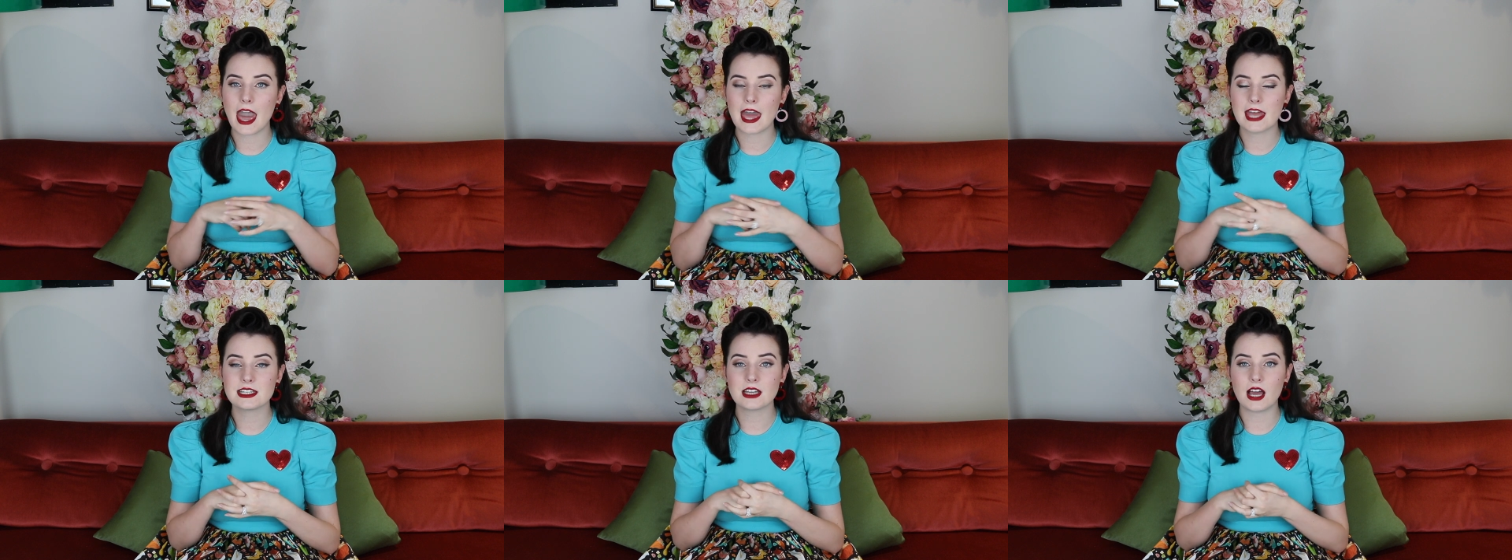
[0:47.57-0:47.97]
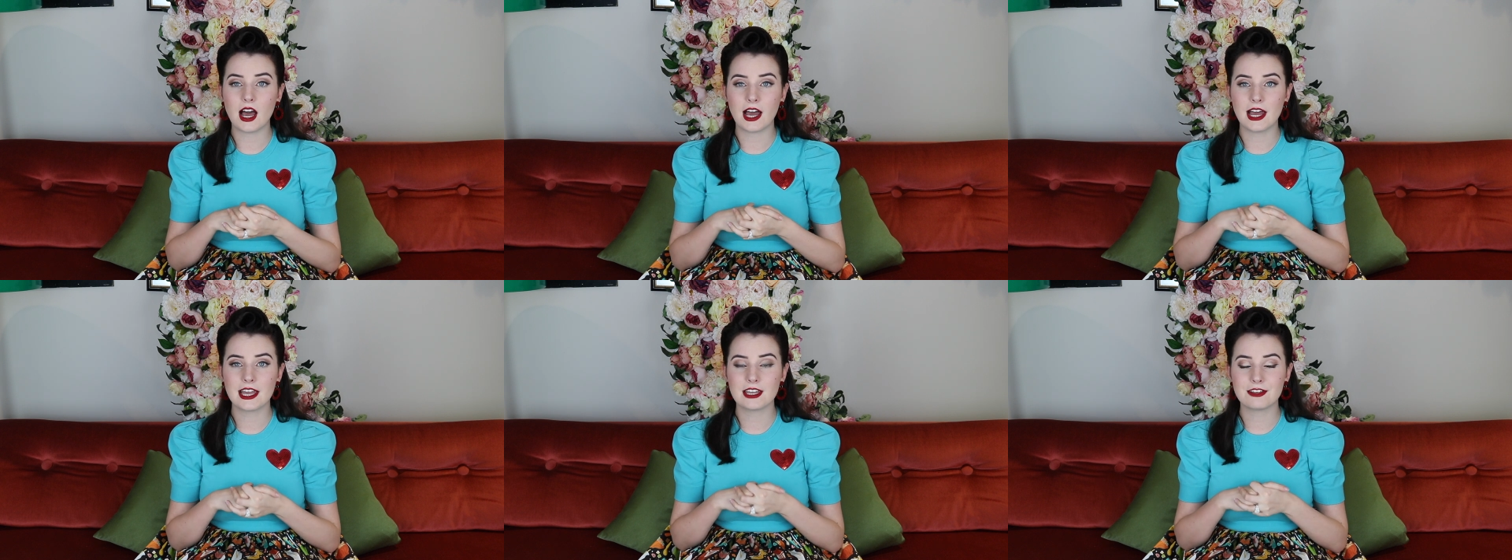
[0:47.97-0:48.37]
and
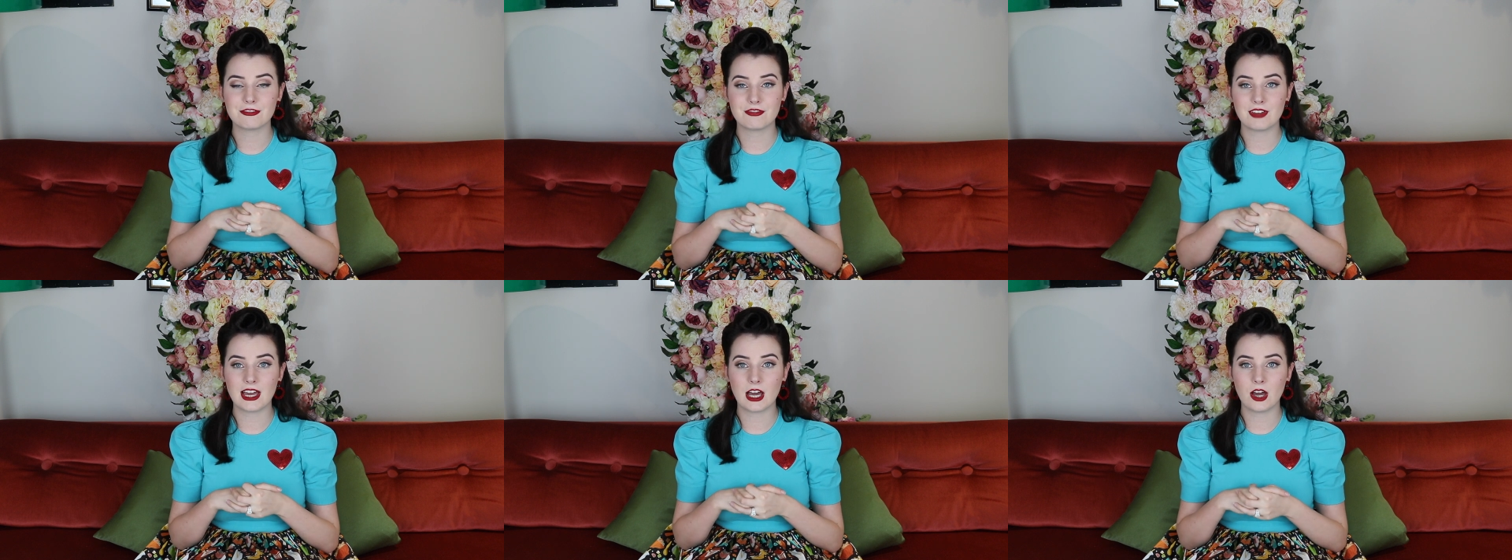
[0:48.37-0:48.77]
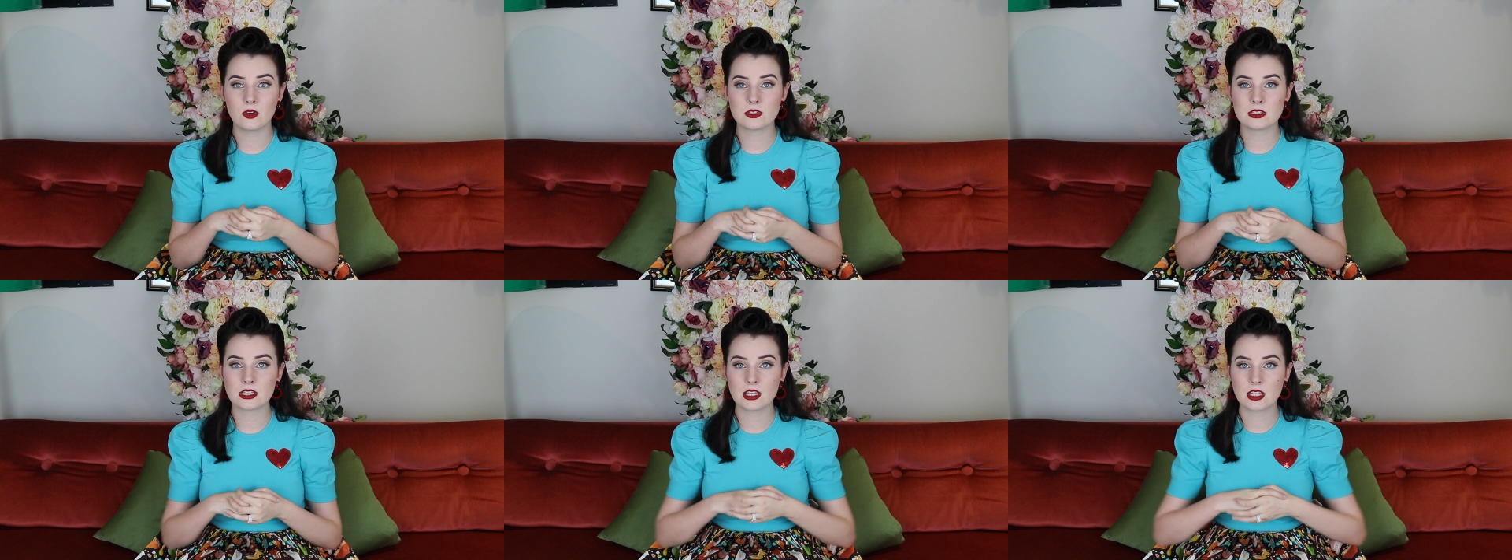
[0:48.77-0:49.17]
I
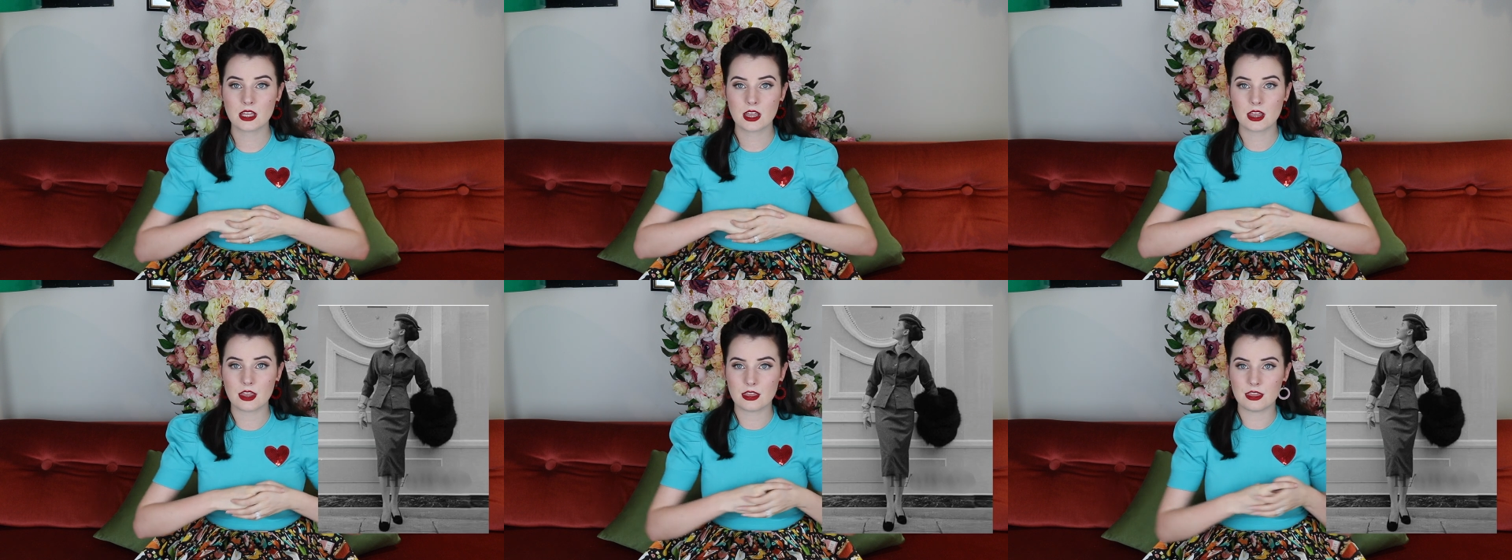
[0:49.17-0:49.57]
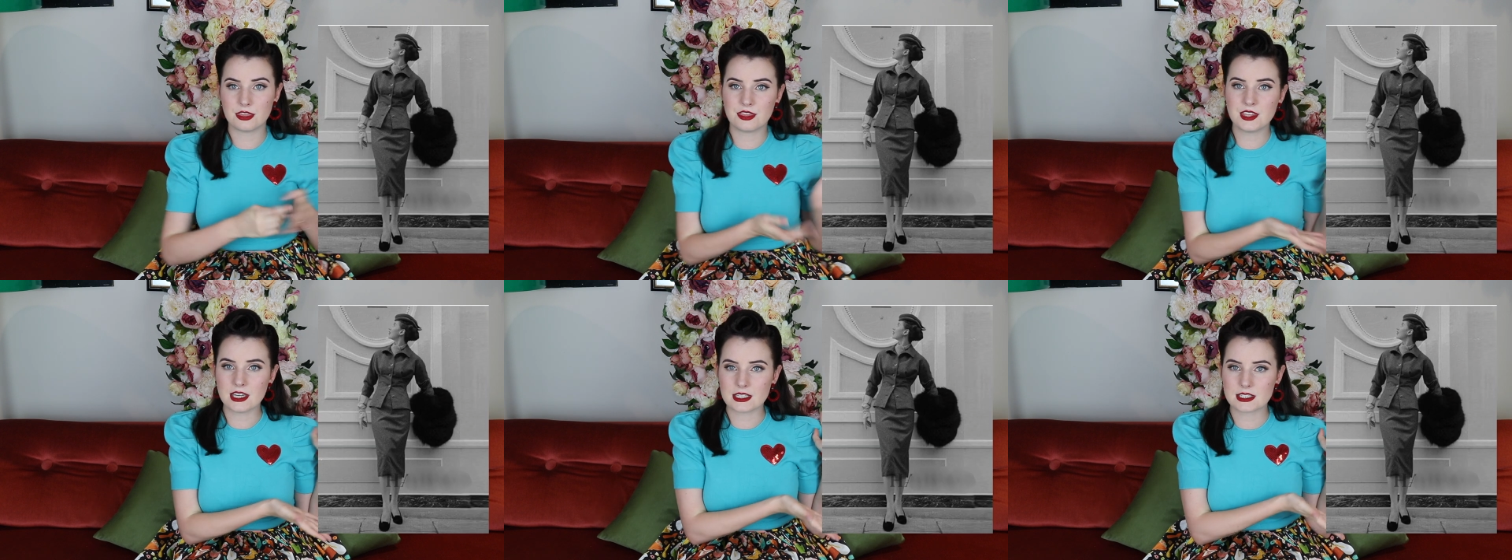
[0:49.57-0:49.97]
found
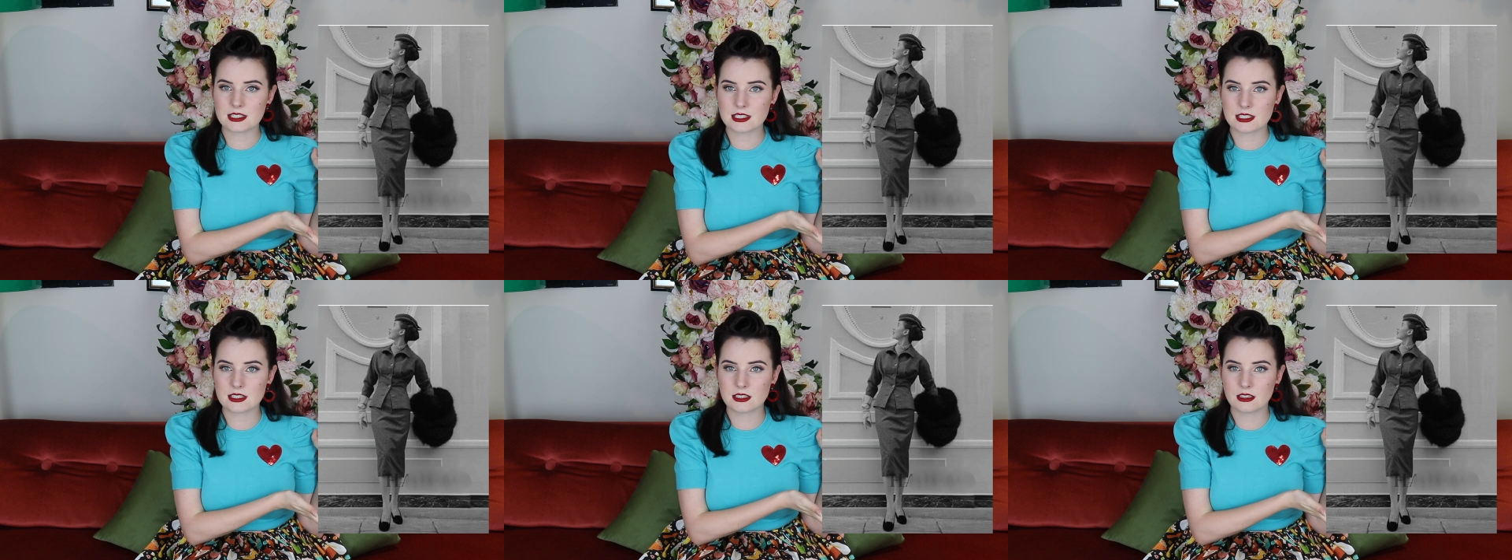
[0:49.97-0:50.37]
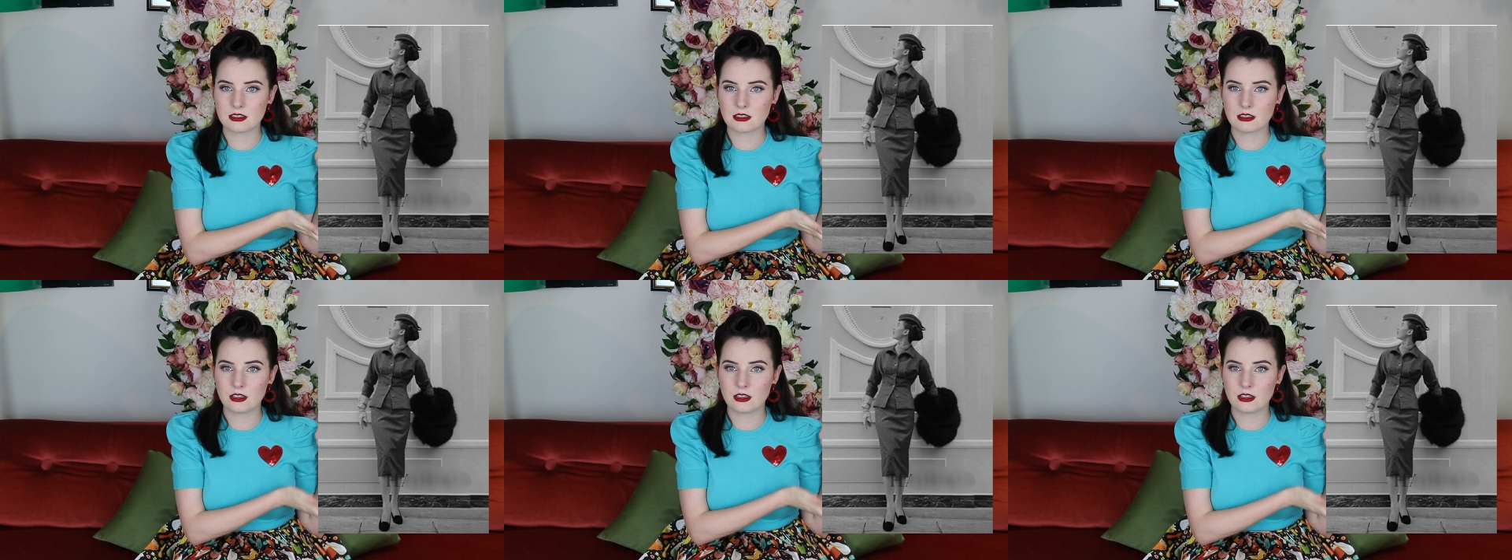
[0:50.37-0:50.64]
this